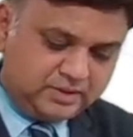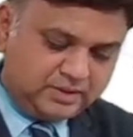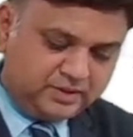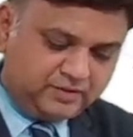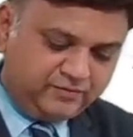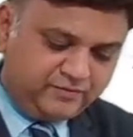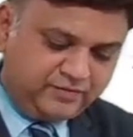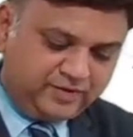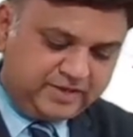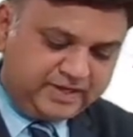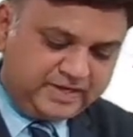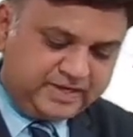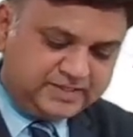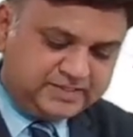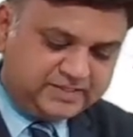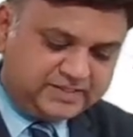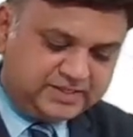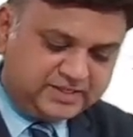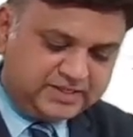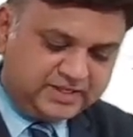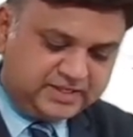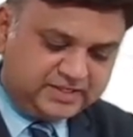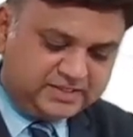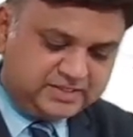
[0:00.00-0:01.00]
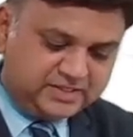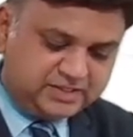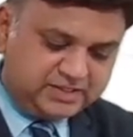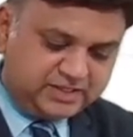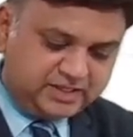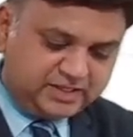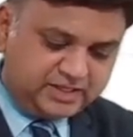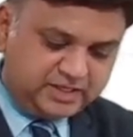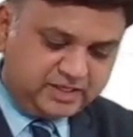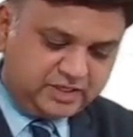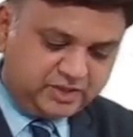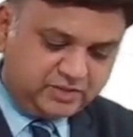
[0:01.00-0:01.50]
we can say that's the
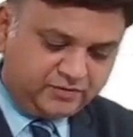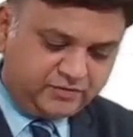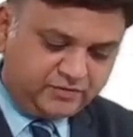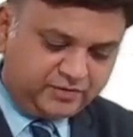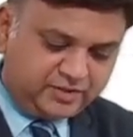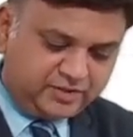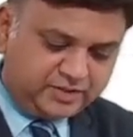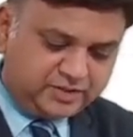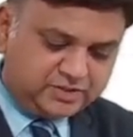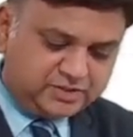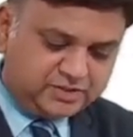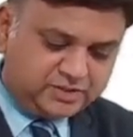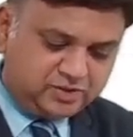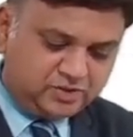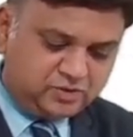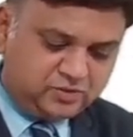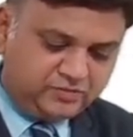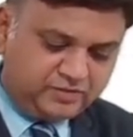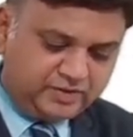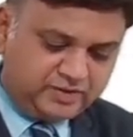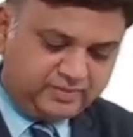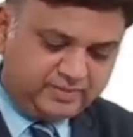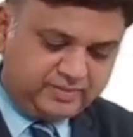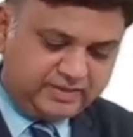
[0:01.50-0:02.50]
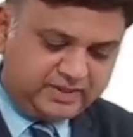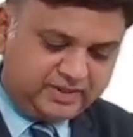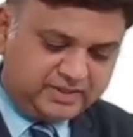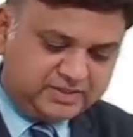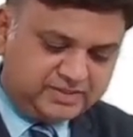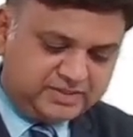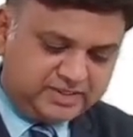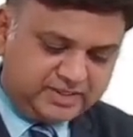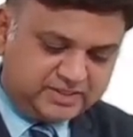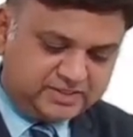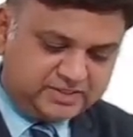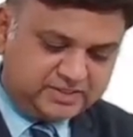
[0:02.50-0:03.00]
rate of interest into 1 minus
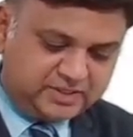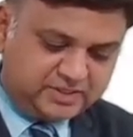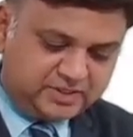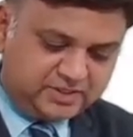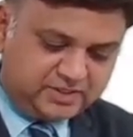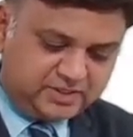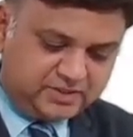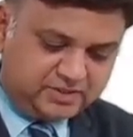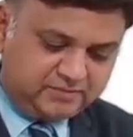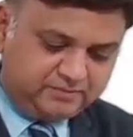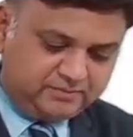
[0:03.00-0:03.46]
tax rate.